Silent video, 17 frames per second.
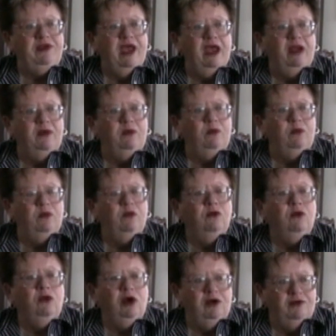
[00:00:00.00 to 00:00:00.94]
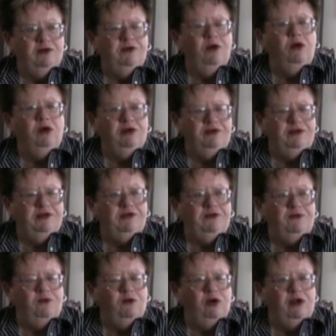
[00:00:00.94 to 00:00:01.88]
had worked horses
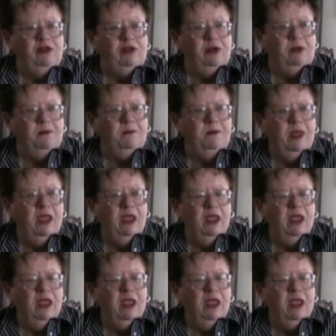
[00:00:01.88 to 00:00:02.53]
for them.